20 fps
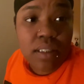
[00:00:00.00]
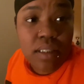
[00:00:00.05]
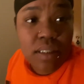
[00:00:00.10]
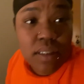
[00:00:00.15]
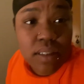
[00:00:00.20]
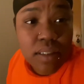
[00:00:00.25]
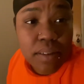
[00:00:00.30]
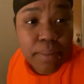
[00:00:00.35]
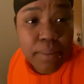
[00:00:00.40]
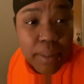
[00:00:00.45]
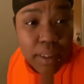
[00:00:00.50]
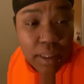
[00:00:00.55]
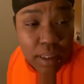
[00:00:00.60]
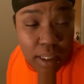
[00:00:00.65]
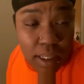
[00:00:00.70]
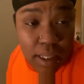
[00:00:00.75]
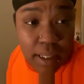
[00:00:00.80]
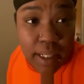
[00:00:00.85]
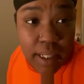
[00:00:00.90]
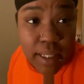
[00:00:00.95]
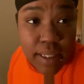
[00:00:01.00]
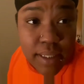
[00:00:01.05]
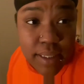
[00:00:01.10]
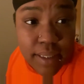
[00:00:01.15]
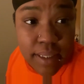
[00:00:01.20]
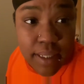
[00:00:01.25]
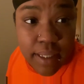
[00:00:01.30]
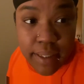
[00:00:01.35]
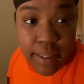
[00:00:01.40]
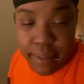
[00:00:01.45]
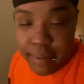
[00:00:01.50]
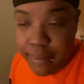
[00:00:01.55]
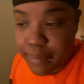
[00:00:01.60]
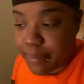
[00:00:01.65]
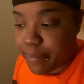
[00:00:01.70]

it's been a long ass day